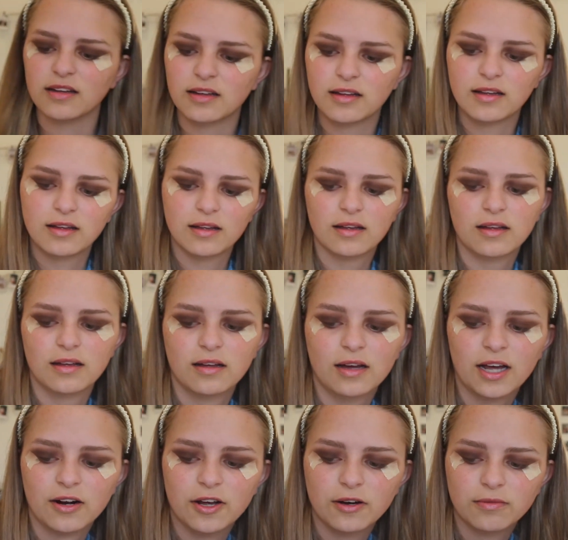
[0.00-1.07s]
is
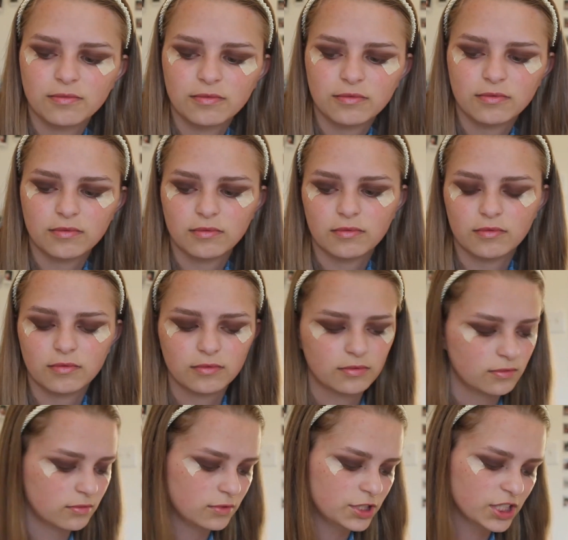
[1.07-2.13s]
America.
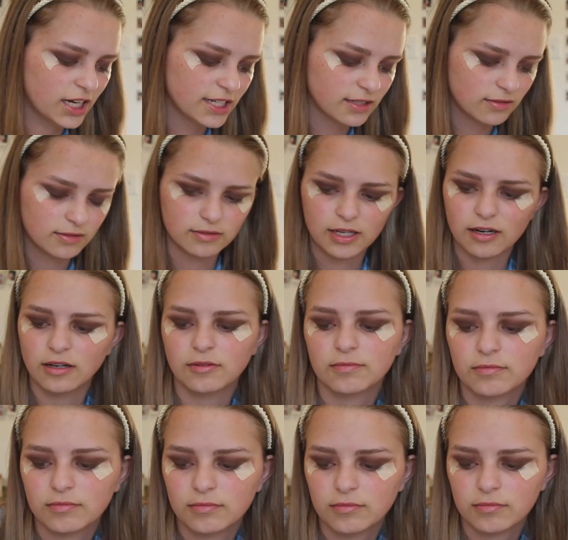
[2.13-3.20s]
No, she's
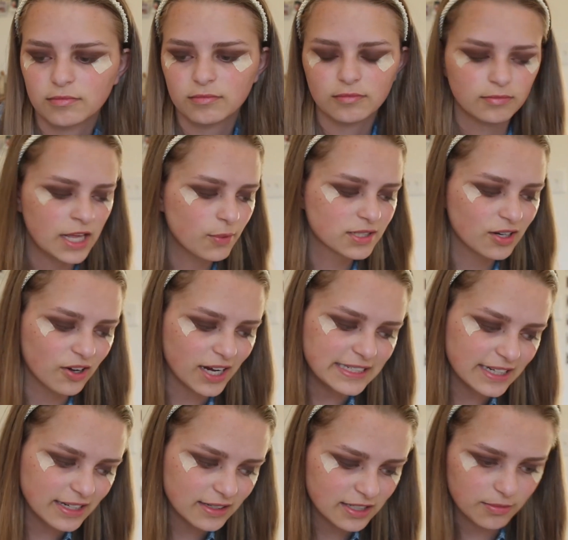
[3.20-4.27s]
a lot better looking than
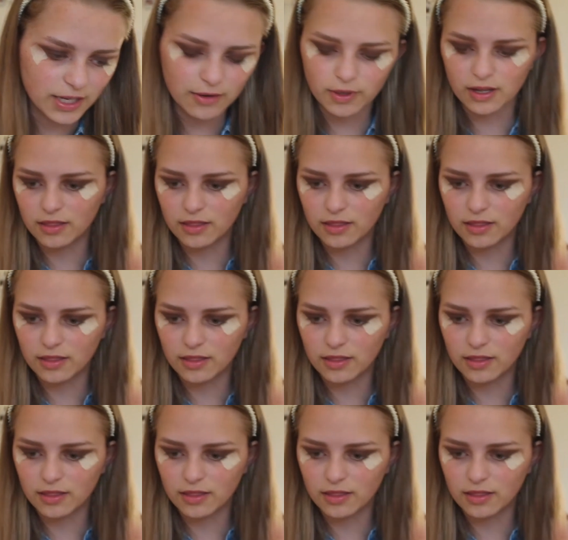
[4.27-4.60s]
Donald Trump.